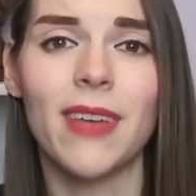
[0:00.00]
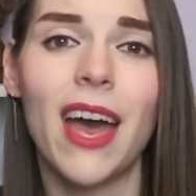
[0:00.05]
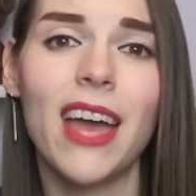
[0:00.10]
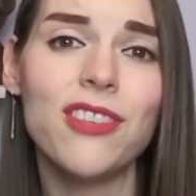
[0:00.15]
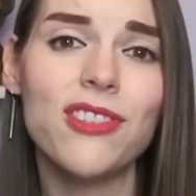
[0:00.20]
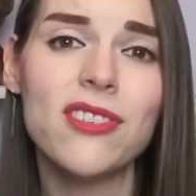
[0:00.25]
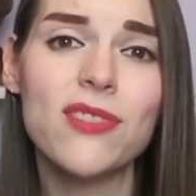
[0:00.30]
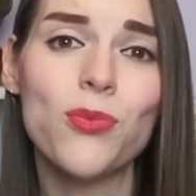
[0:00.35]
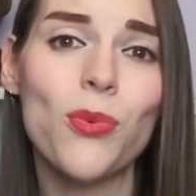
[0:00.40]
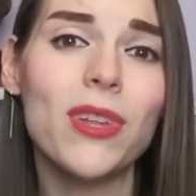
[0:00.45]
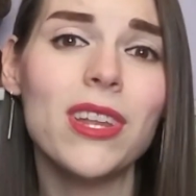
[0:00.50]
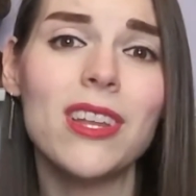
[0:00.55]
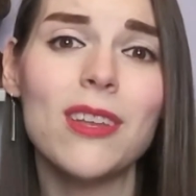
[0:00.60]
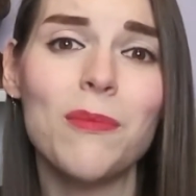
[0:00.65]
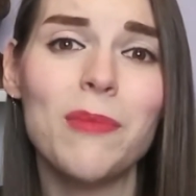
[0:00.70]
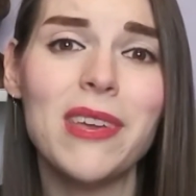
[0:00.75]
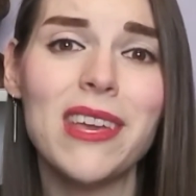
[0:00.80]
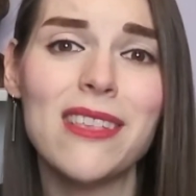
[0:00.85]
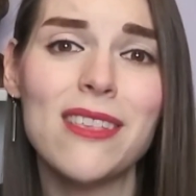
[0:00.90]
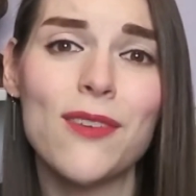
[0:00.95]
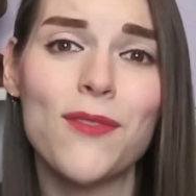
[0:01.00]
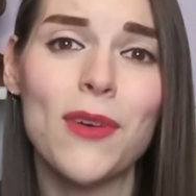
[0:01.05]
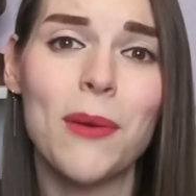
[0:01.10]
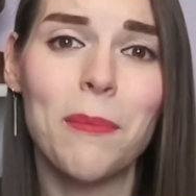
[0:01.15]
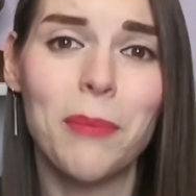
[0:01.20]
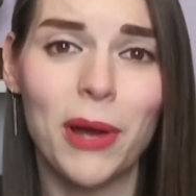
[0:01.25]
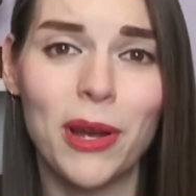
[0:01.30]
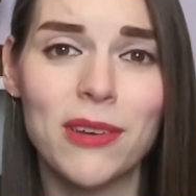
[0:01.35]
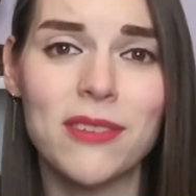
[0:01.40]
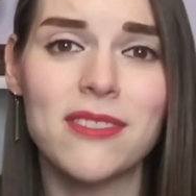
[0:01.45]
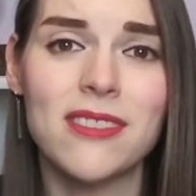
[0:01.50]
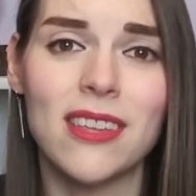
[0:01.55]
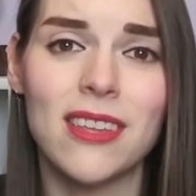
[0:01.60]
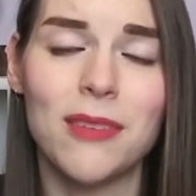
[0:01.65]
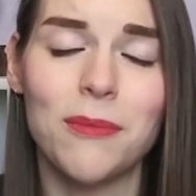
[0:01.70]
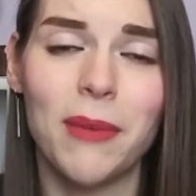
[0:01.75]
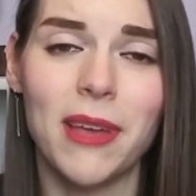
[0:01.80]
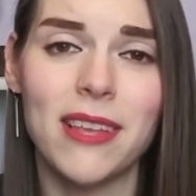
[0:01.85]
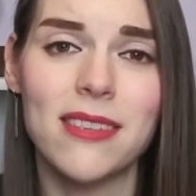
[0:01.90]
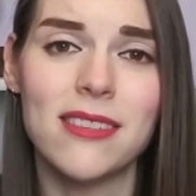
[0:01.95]
I just wanted to be a different
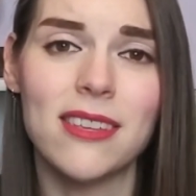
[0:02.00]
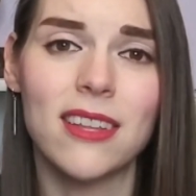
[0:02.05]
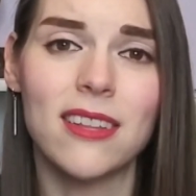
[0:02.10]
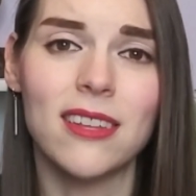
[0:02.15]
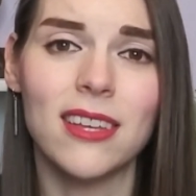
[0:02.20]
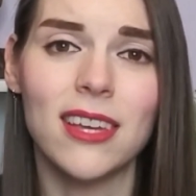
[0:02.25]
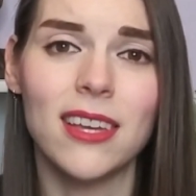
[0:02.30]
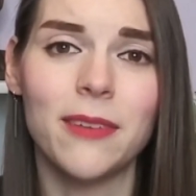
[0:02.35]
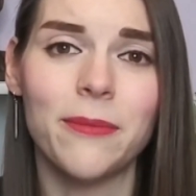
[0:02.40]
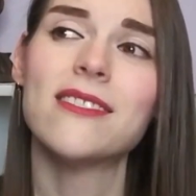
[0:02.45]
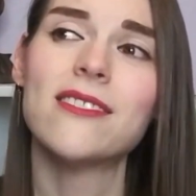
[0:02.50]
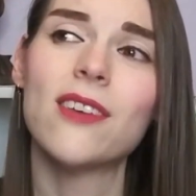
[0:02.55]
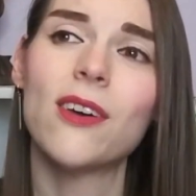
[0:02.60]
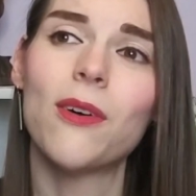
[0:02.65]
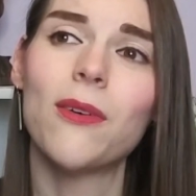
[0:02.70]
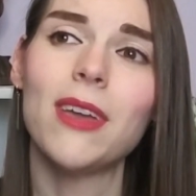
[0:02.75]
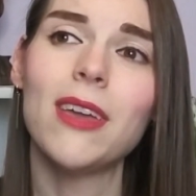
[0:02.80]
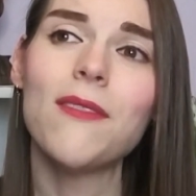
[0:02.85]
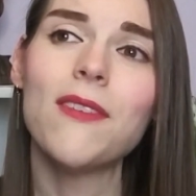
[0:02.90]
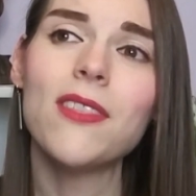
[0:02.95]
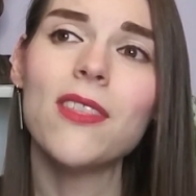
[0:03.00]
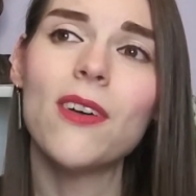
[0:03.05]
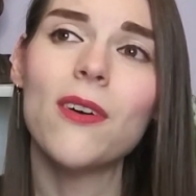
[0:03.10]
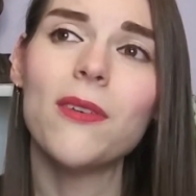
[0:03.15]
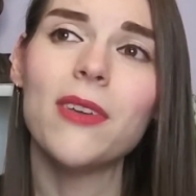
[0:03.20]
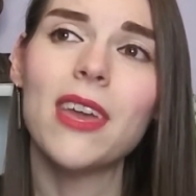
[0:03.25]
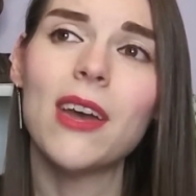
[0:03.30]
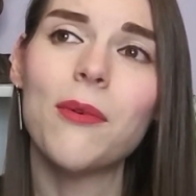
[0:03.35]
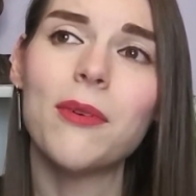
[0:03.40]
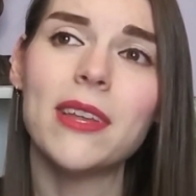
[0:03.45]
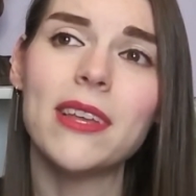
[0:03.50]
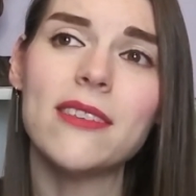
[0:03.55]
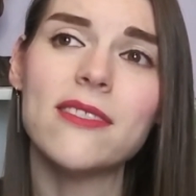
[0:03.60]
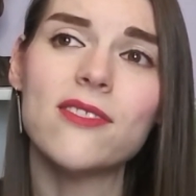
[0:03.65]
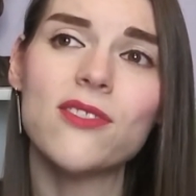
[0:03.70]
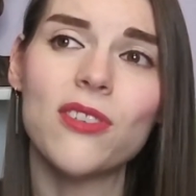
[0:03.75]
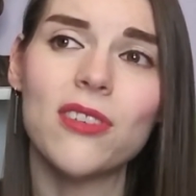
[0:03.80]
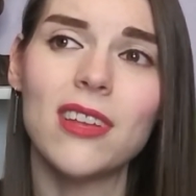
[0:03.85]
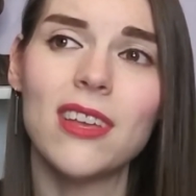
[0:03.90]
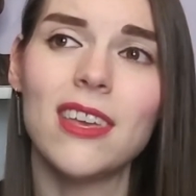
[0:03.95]
person, basically. So even though, yeah, when I
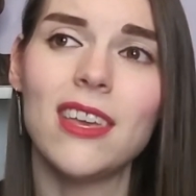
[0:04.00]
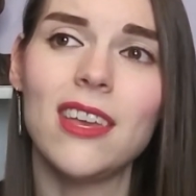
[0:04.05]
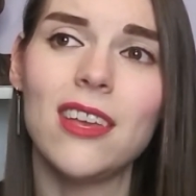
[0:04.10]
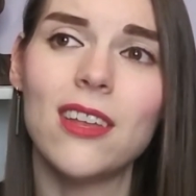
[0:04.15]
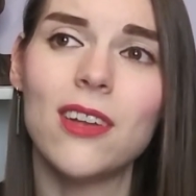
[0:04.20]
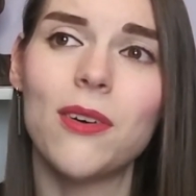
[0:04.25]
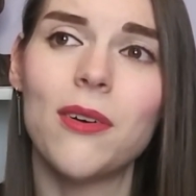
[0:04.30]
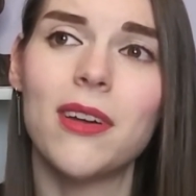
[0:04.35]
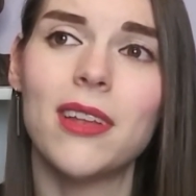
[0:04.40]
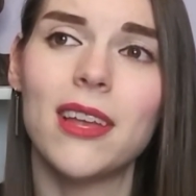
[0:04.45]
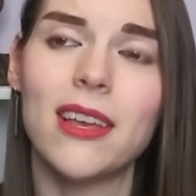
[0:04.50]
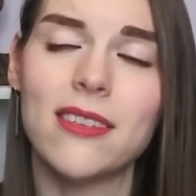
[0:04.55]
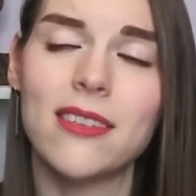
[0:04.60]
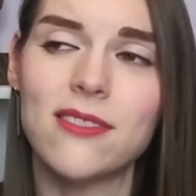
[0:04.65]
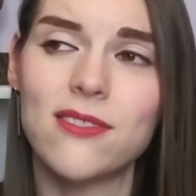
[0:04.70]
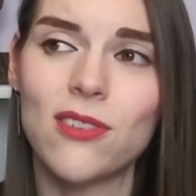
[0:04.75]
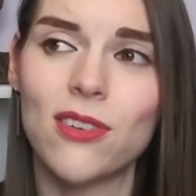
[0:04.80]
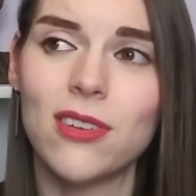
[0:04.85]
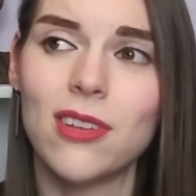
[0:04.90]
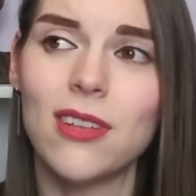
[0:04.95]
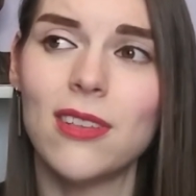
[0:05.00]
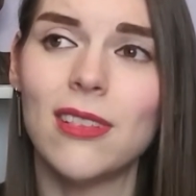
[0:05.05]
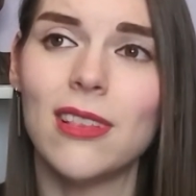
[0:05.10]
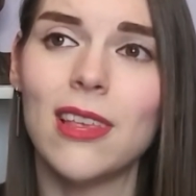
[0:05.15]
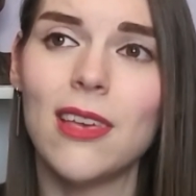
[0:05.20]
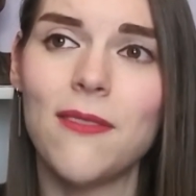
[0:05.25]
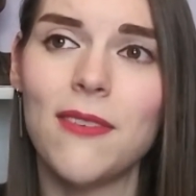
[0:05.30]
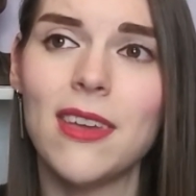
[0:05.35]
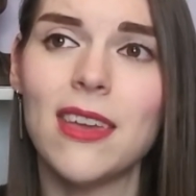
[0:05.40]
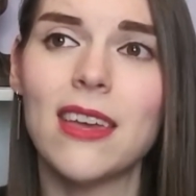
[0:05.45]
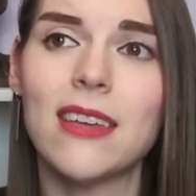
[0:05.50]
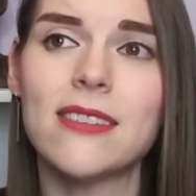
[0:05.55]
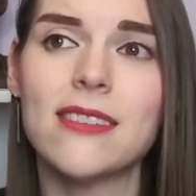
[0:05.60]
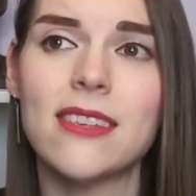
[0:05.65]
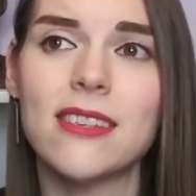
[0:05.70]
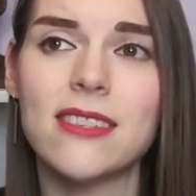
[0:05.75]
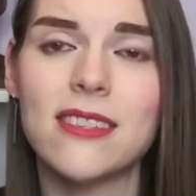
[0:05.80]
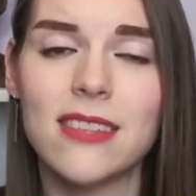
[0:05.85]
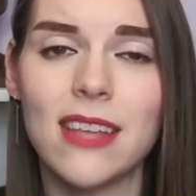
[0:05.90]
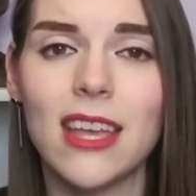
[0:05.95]
started keto and I started living a
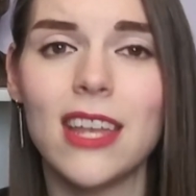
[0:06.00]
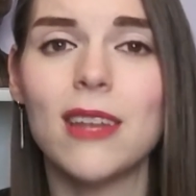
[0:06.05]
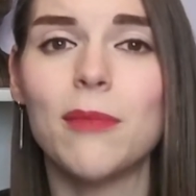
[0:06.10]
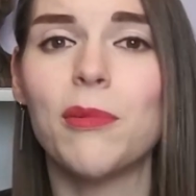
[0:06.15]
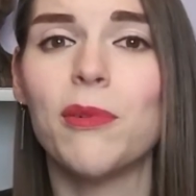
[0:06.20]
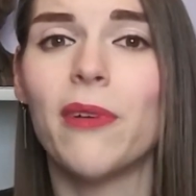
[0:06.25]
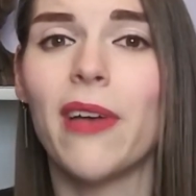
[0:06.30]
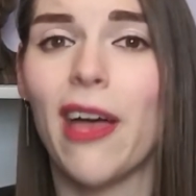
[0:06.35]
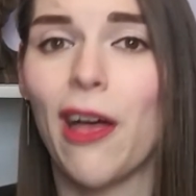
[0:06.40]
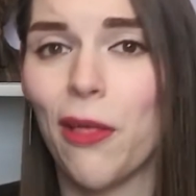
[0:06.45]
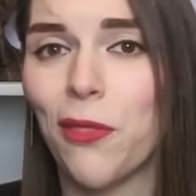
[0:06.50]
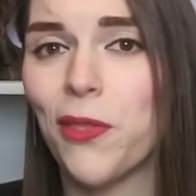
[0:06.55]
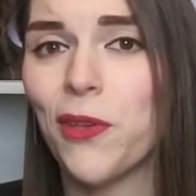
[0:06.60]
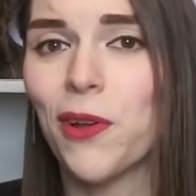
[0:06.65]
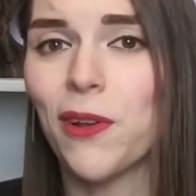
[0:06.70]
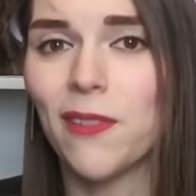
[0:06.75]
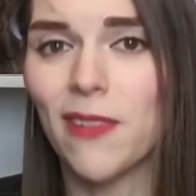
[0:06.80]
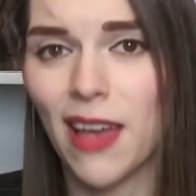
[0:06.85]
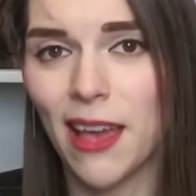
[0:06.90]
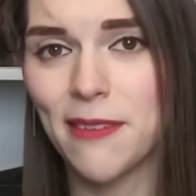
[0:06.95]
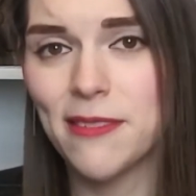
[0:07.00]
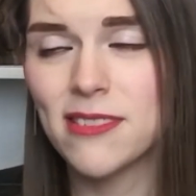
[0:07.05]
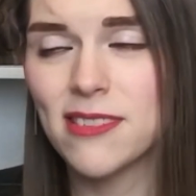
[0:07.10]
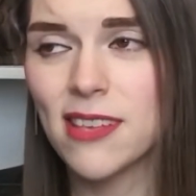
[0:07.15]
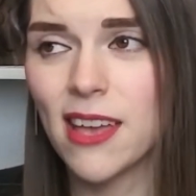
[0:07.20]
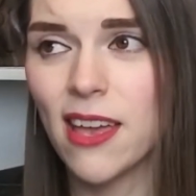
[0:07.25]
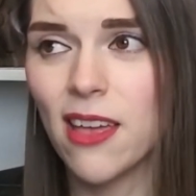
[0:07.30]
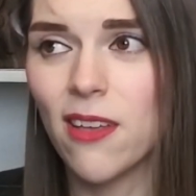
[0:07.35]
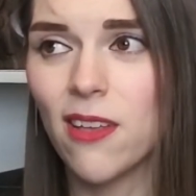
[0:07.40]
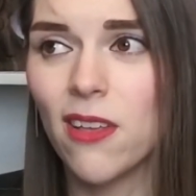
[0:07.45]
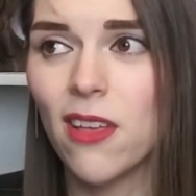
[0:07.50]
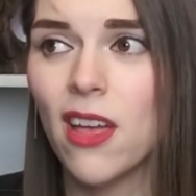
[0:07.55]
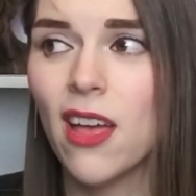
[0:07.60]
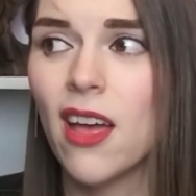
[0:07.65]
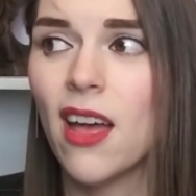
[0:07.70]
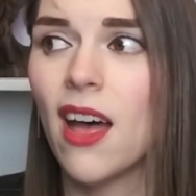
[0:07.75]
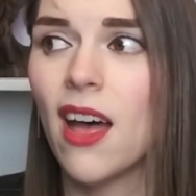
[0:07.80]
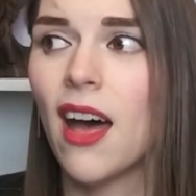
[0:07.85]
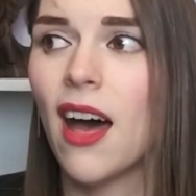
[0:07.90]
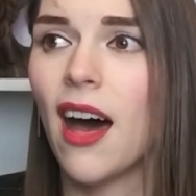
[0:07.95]
sustainable, healthier lifestyle,
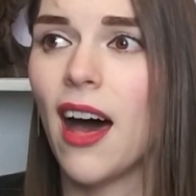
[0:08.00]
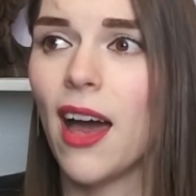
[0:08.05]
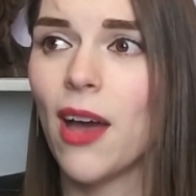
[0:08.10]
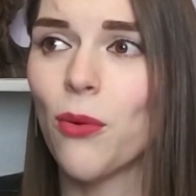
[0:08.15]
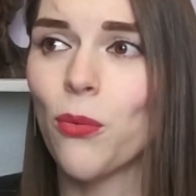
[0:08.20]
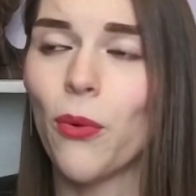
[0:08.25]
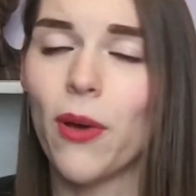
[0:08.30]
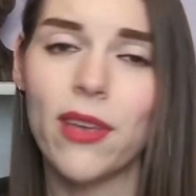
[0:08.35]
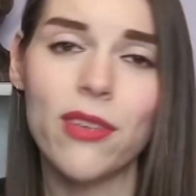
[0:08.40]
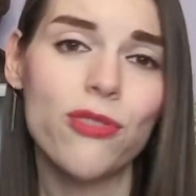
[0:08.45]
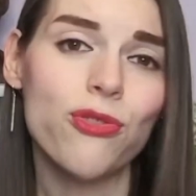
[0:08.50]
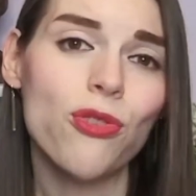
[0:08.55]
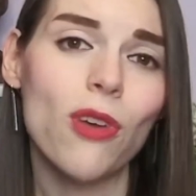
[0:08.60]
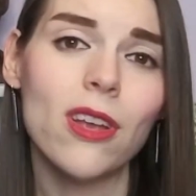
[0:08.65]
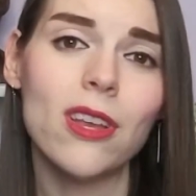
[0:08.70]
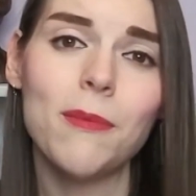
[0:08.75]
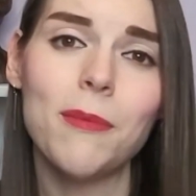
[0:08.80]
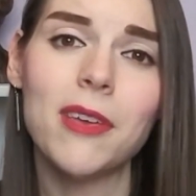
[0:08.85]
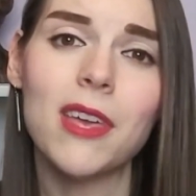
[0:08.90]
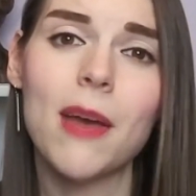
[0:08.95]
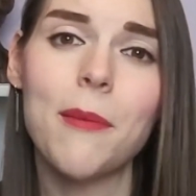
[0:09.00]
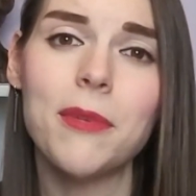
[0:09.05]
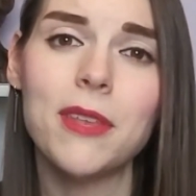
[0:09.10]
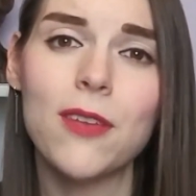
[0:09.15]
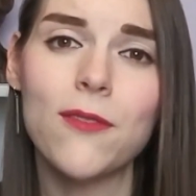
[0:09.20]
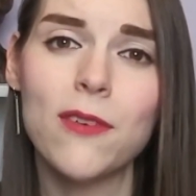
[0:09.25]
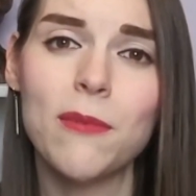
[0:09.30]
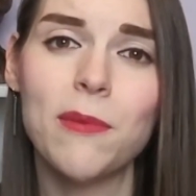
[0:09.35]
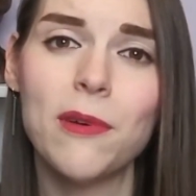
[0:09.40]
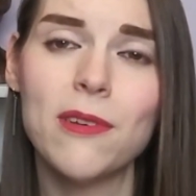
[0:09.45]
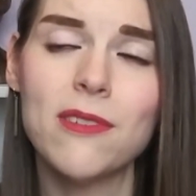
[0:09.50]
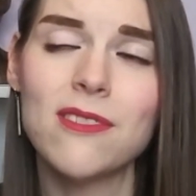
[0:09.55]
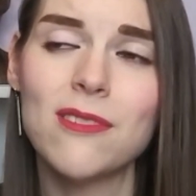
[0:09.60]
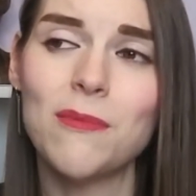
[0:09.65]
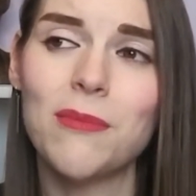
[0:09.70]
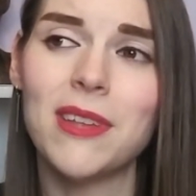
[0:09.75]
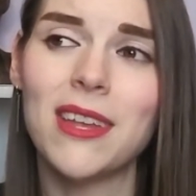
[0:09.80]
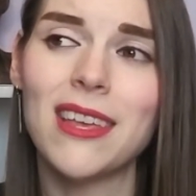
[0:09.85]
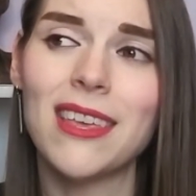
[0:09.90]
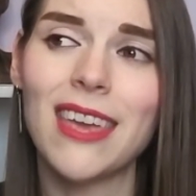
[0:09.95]
I was trying to become a different person,
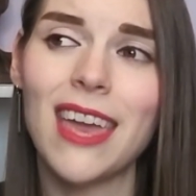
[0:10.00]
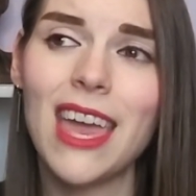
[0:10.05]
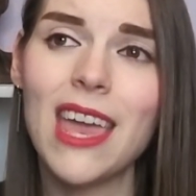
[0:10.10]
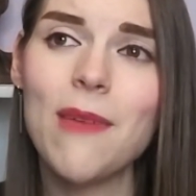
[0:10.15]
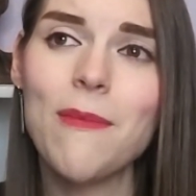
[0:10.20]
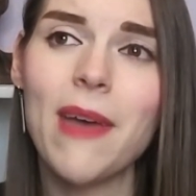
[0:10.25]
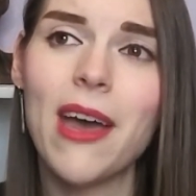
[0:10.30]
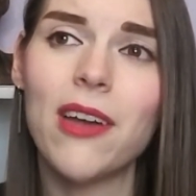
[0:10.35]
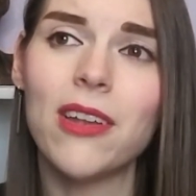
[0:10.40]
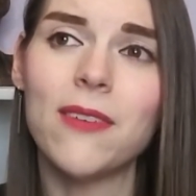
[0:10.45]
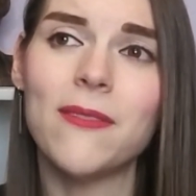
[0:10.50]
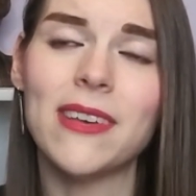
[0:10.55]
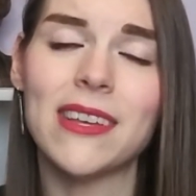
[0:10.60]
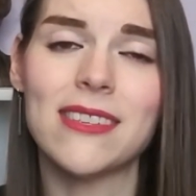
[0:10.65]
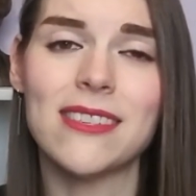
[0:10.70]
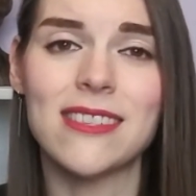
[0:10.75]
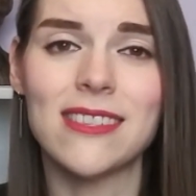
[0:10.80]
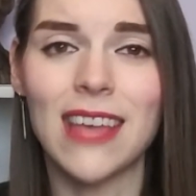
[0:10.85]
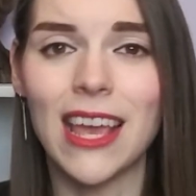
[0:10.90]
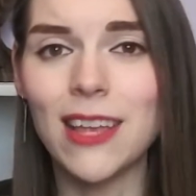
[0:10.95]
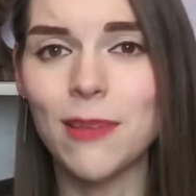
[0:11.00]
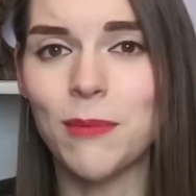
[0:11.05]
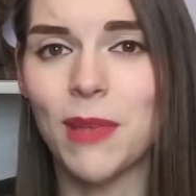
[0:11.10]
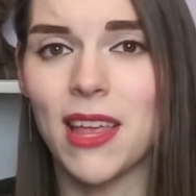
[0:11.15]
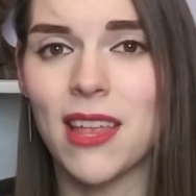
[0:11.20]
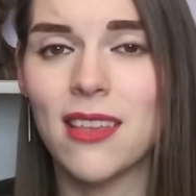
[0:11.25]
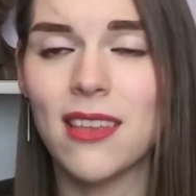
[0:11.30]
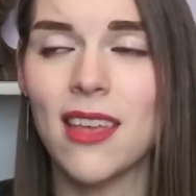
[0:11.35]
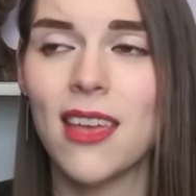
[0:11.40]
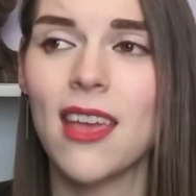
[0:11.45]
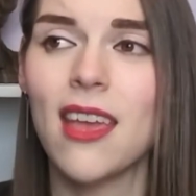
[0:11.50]
but it came out of excitement.